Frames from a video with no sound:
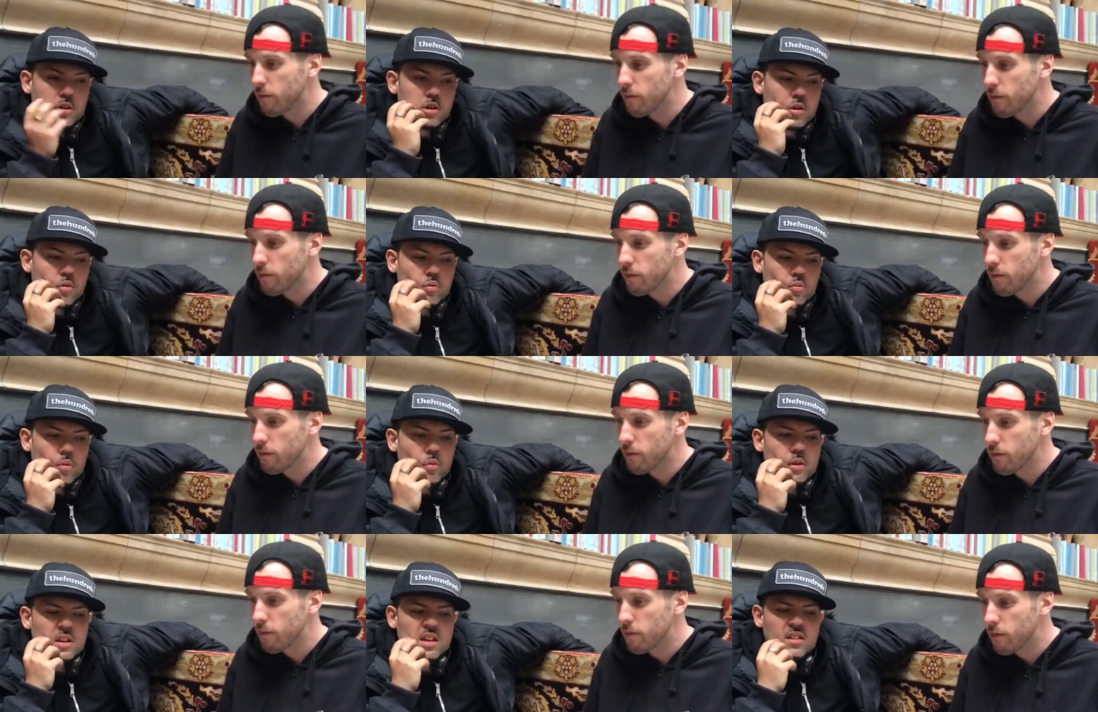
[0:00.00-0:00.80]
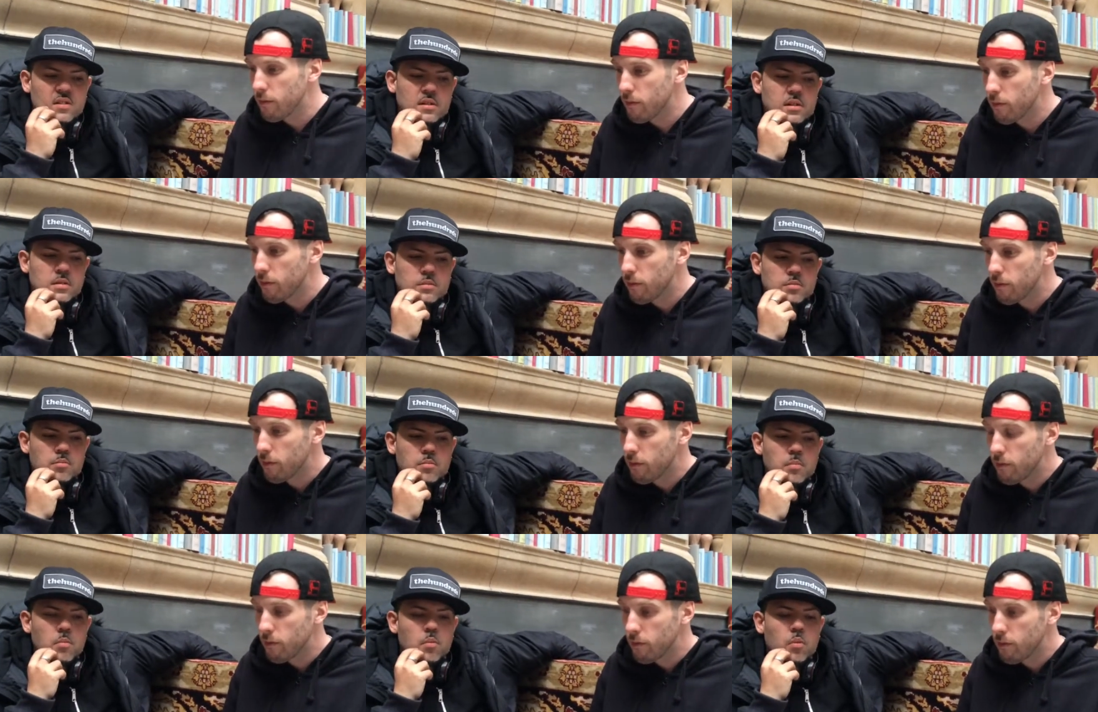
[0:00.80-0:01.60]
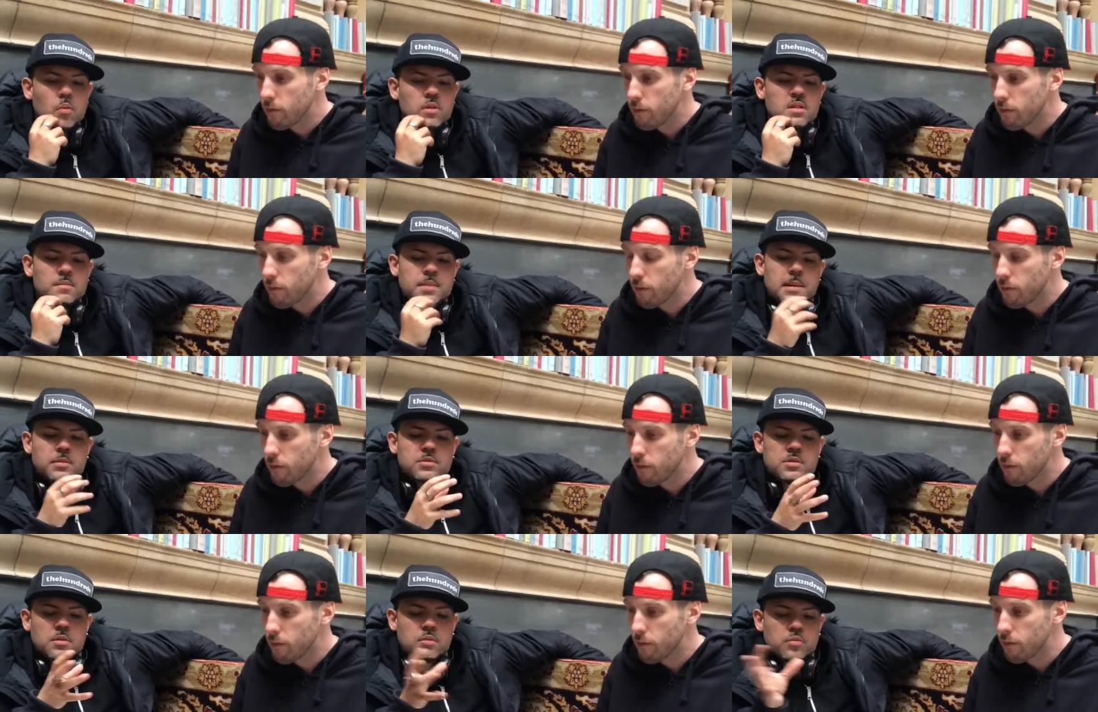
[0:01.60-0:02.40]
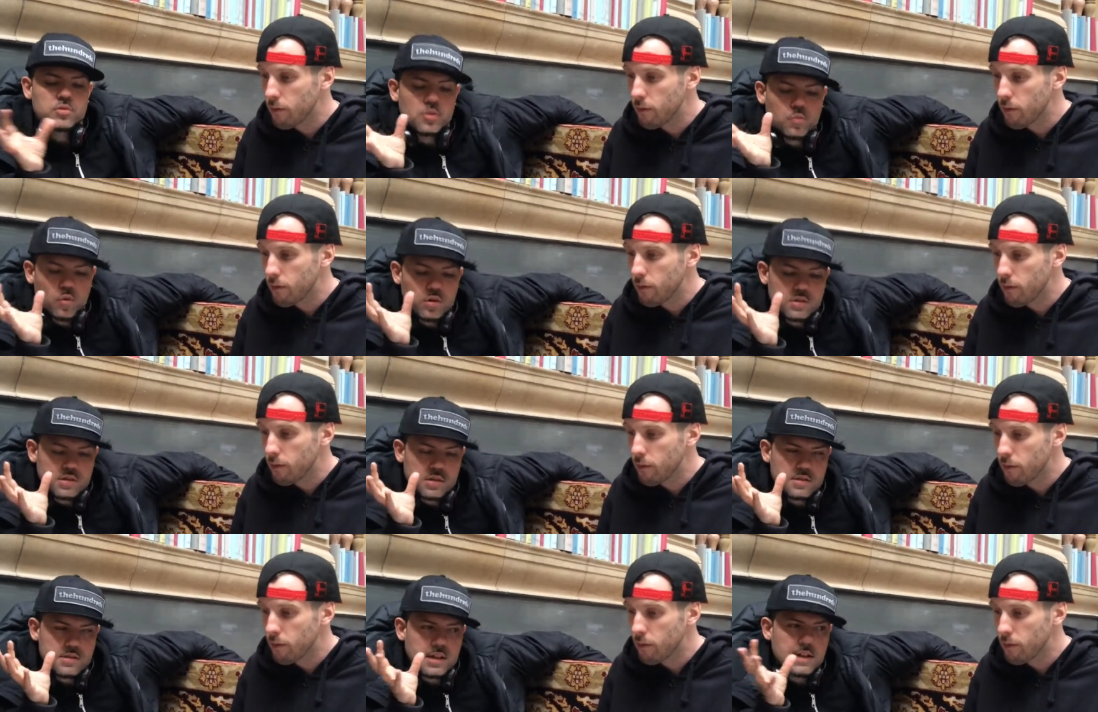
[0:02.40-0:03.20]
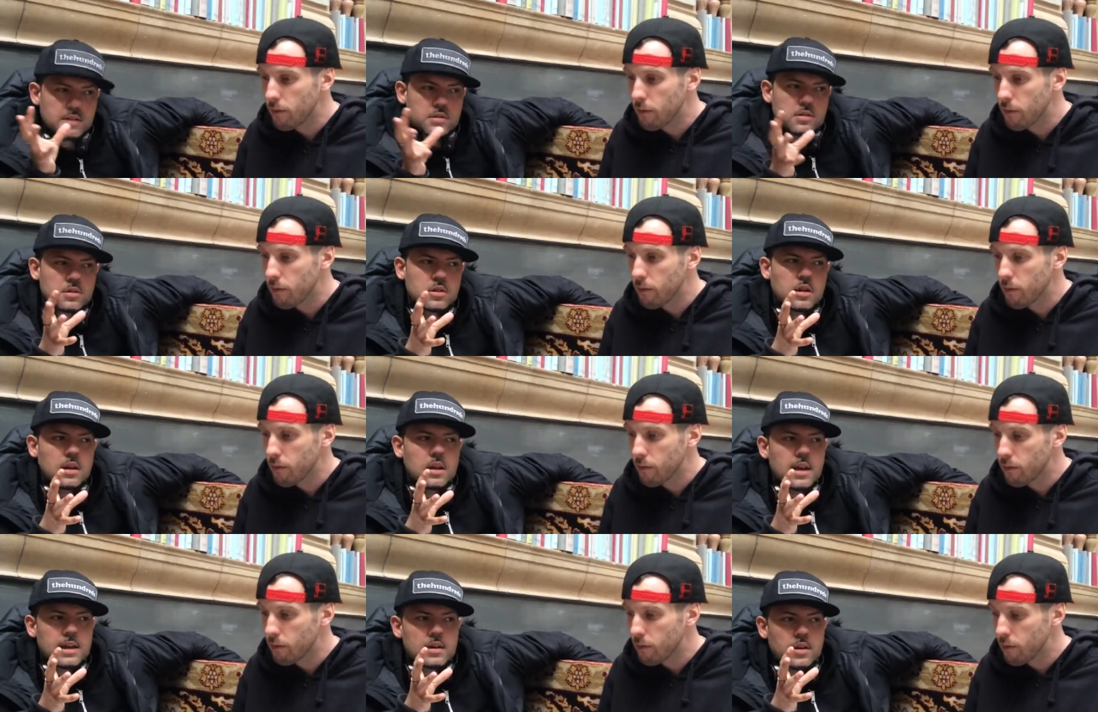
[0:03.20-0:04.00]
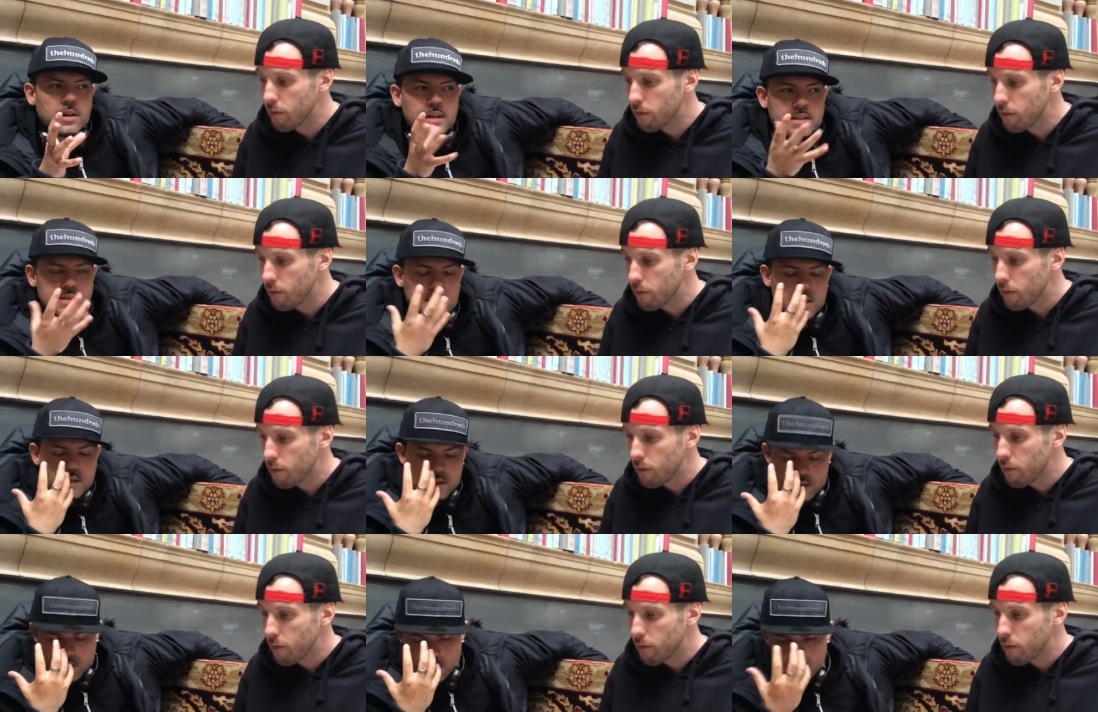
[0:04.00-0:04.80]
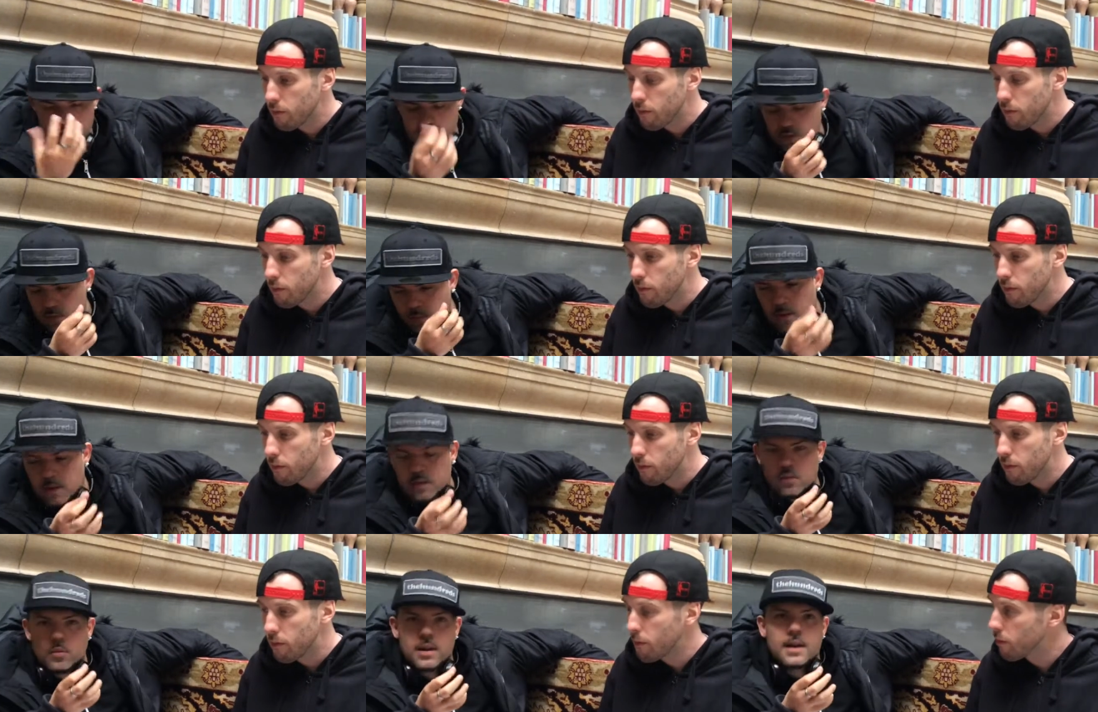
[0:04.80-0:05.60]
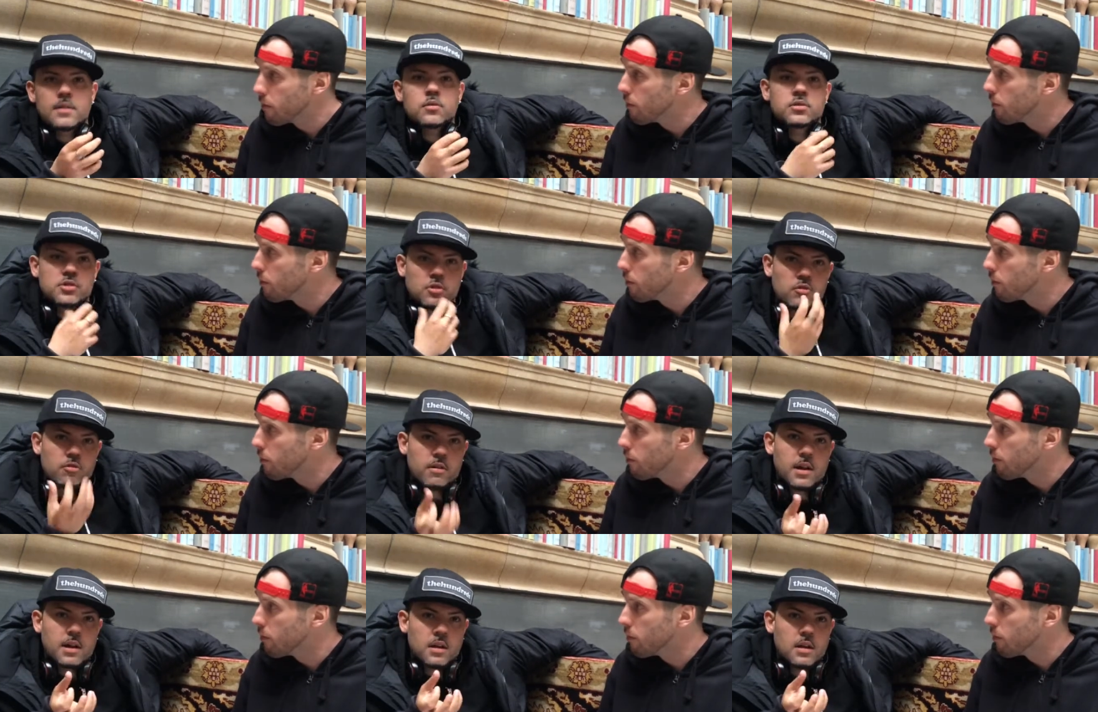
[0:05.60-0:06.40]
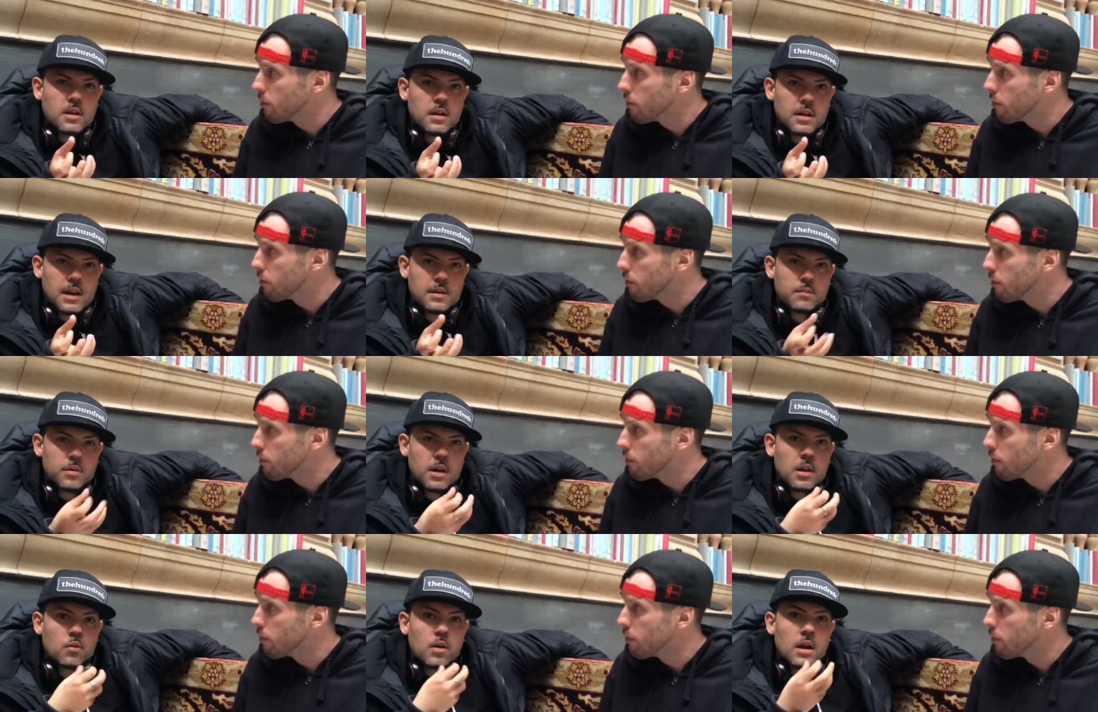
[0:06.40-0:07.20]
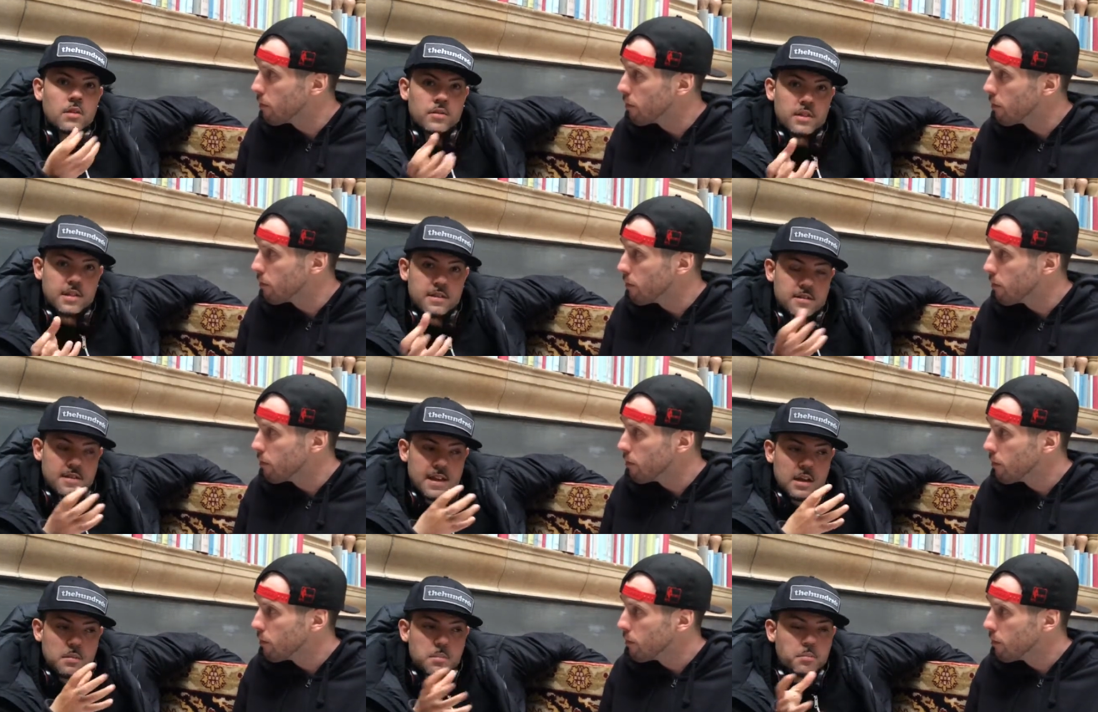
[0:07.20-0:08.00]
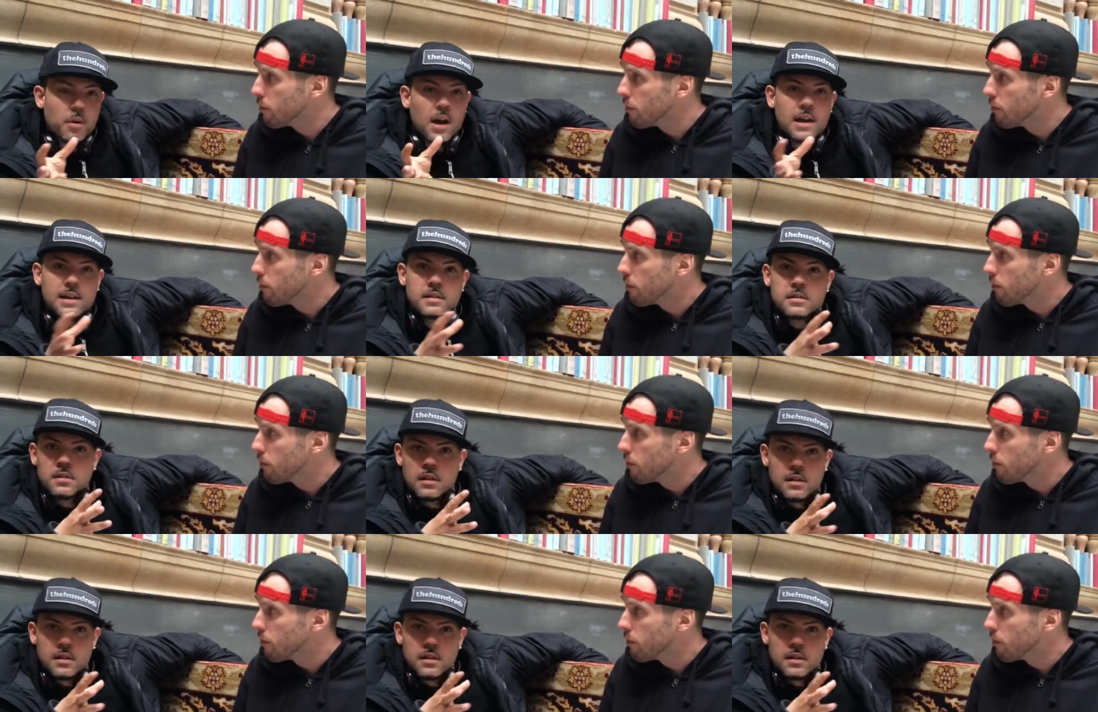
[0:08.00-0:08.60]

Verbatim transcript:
Speaker 1: you know, we want to, we want them people to, to watch this and, you know, I guess consume it in a way, and also create and be like, wow, so they can buy in